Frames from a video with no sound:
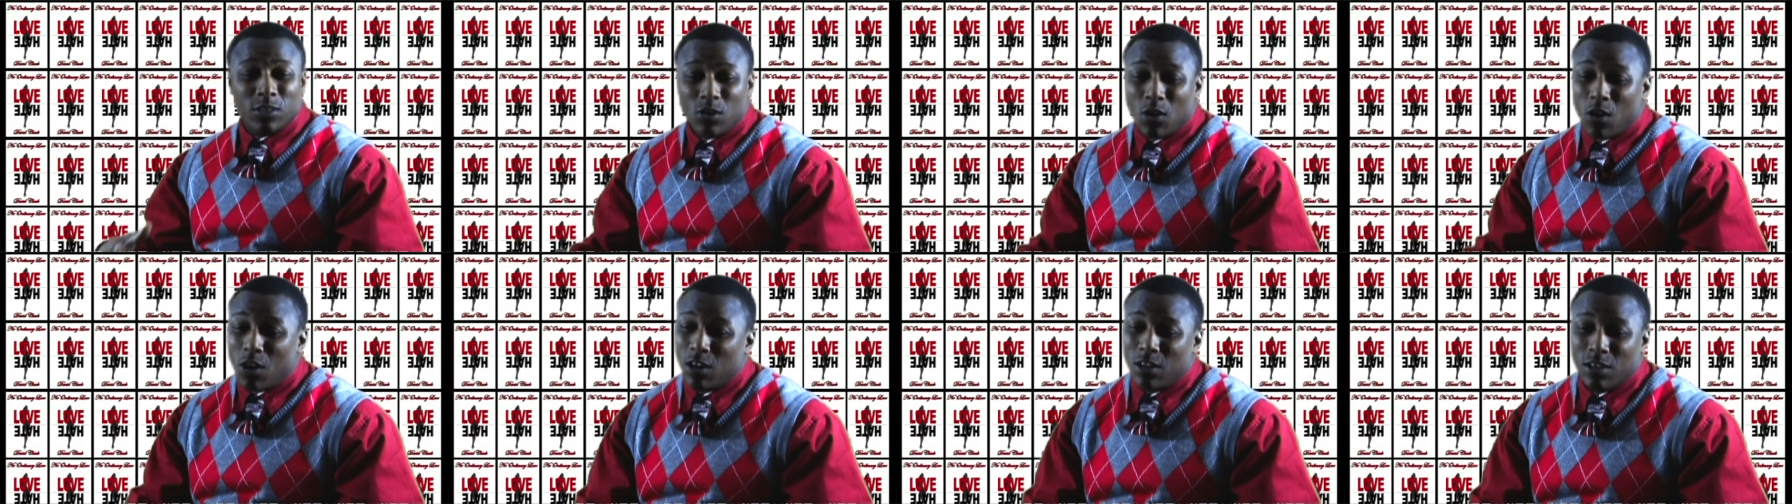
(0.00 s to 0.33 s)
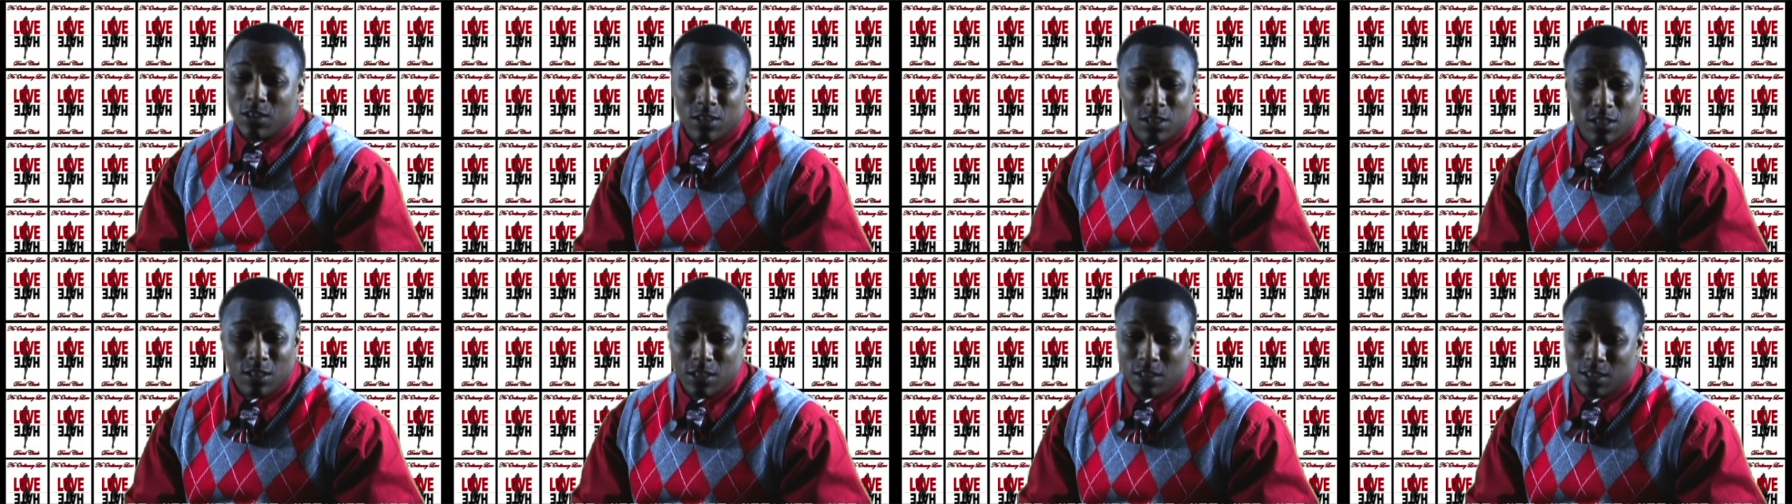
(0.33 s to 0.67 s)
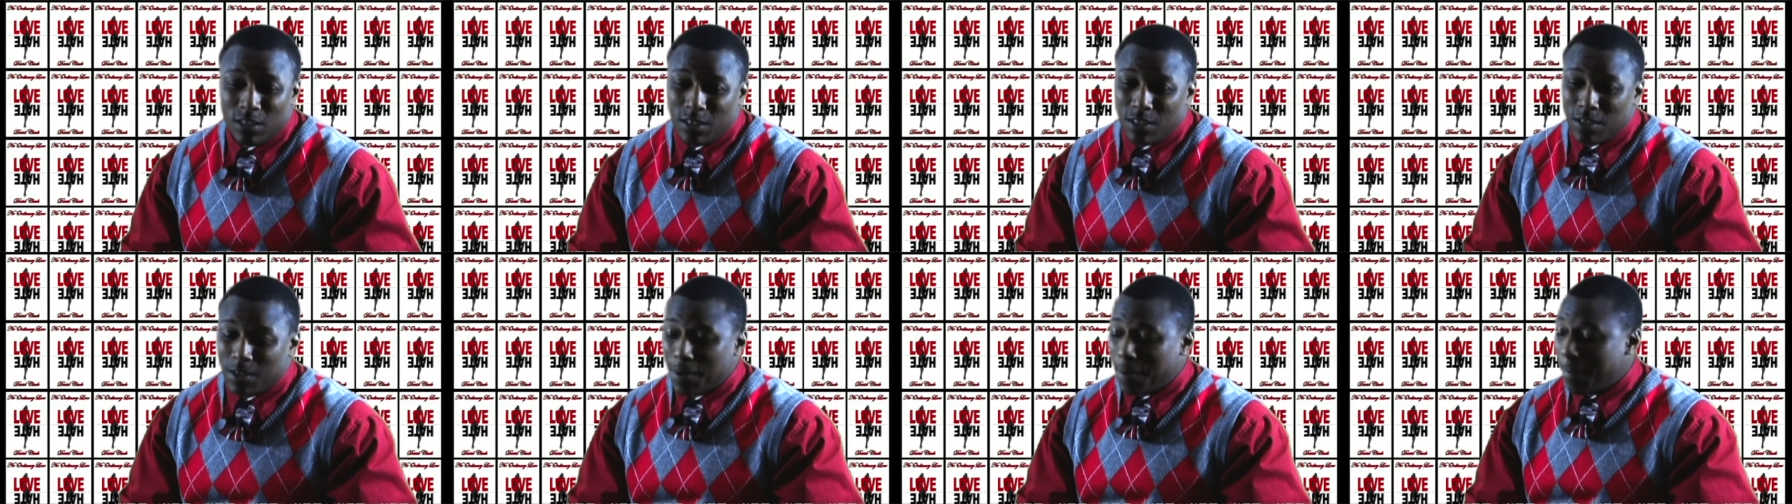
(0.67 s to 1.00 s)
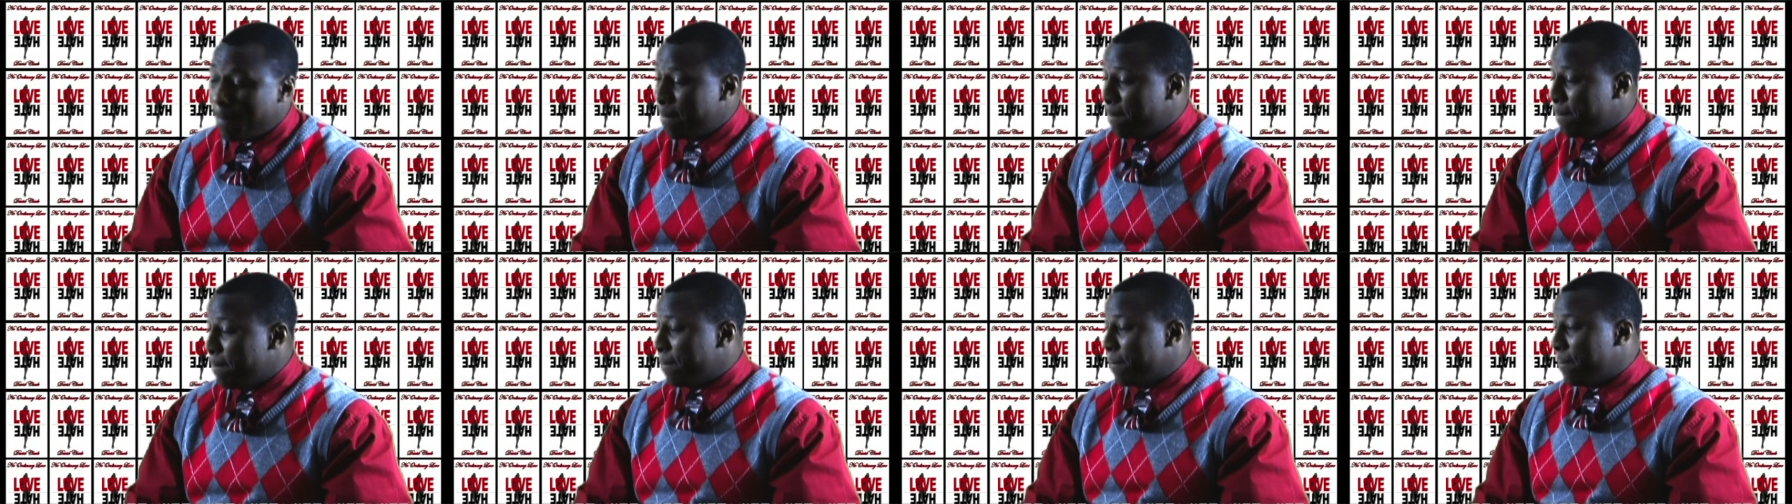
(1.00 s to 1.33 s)
star in the hood.
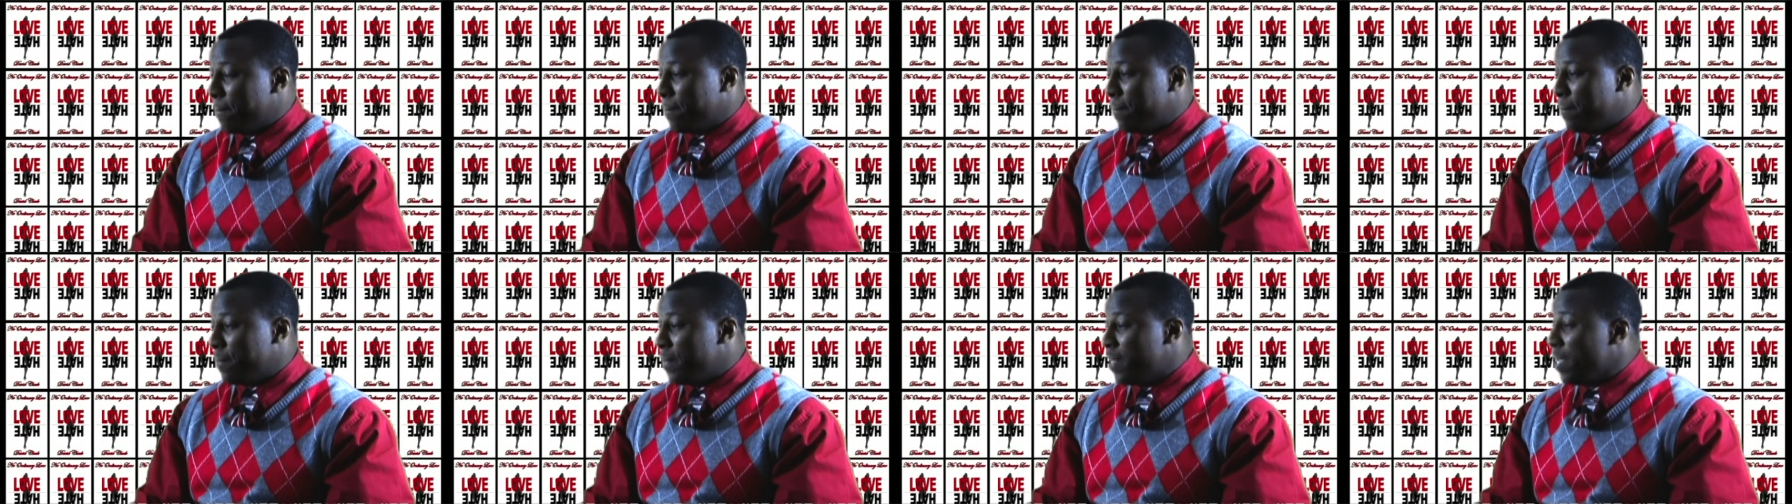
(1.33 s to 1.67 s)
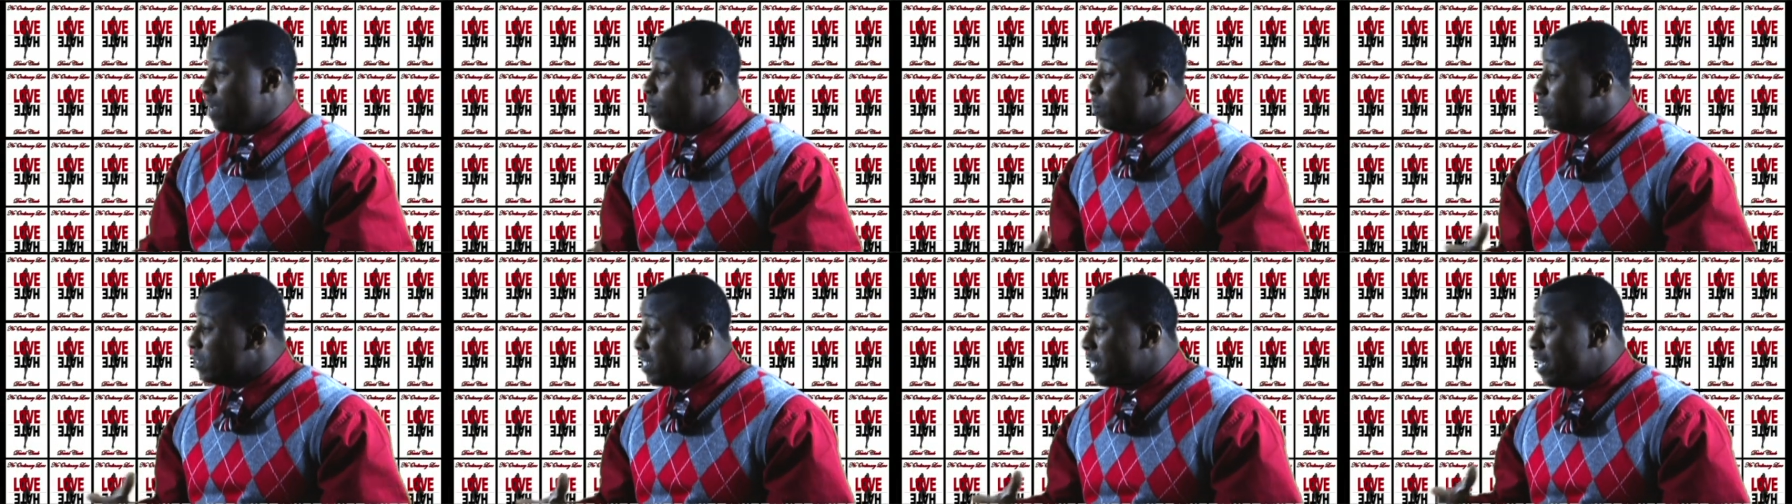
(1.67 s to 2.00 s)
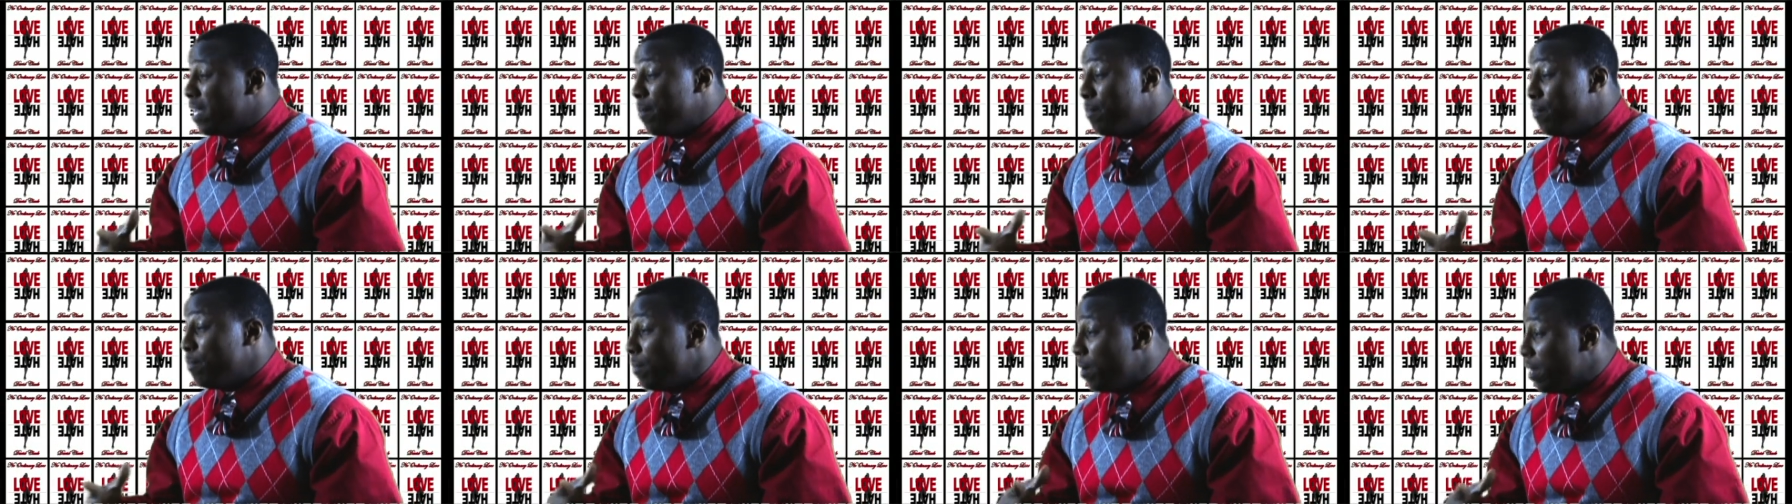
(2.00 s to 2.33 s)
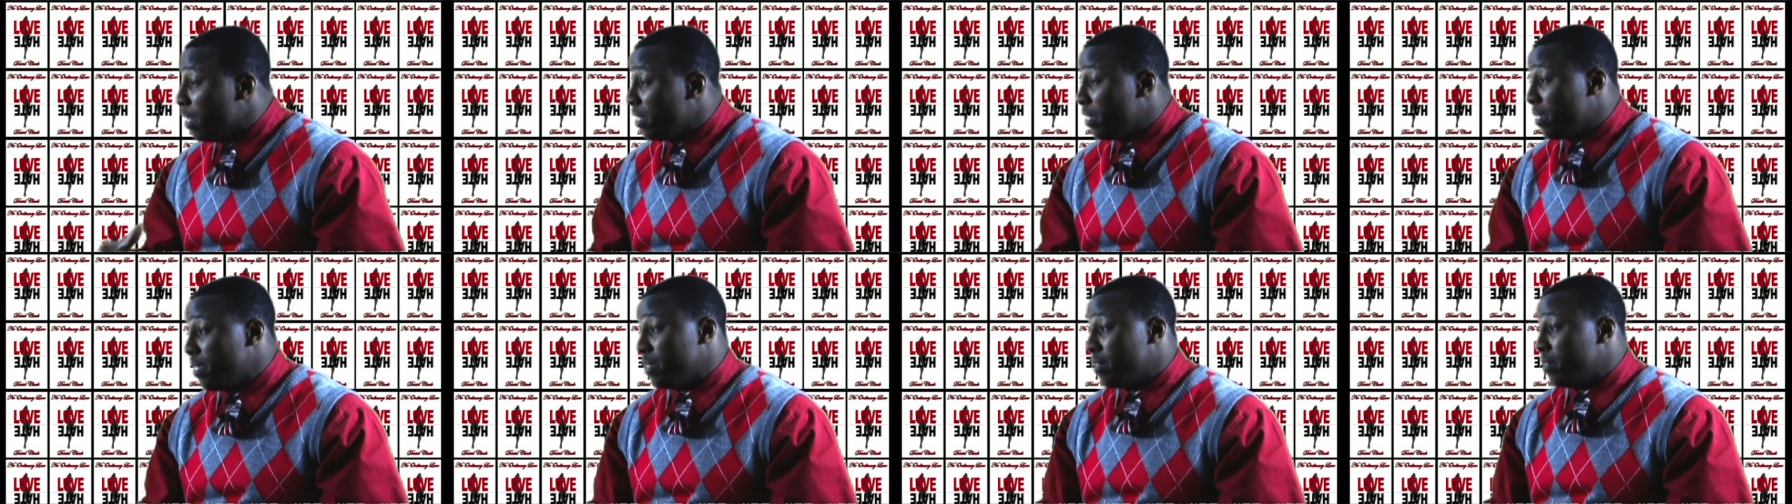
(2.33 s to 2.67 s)
He was getting
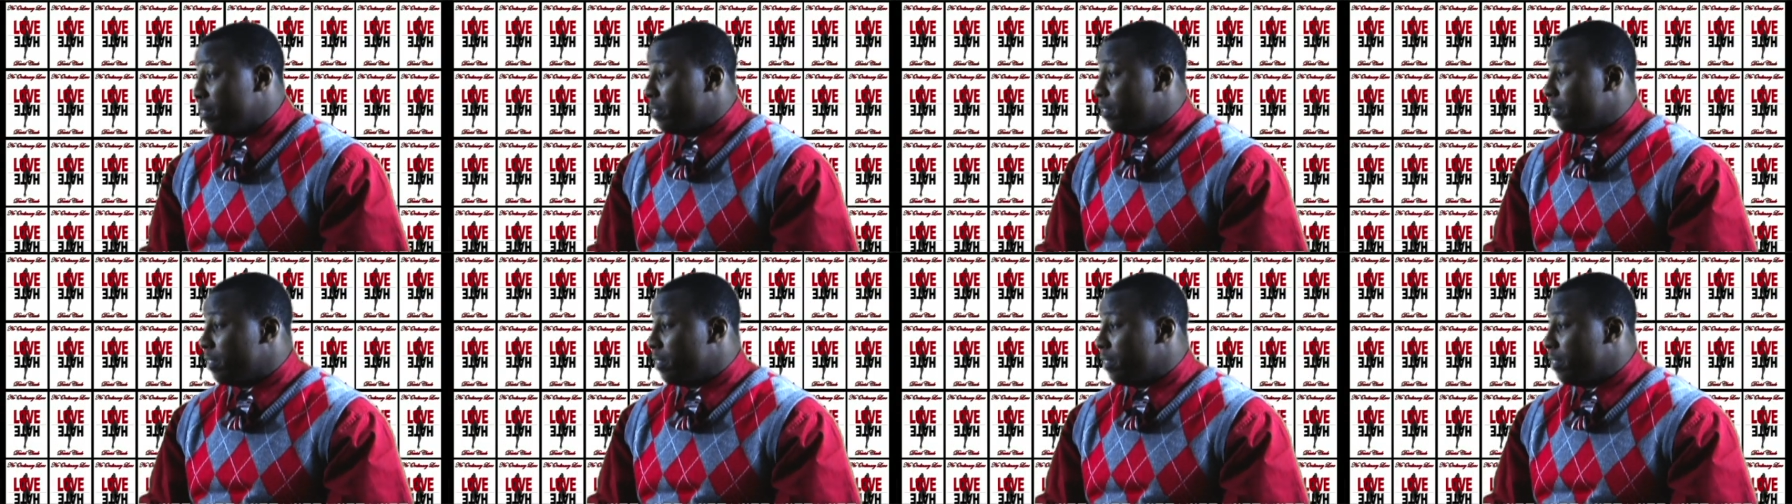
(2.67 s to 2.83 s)
money.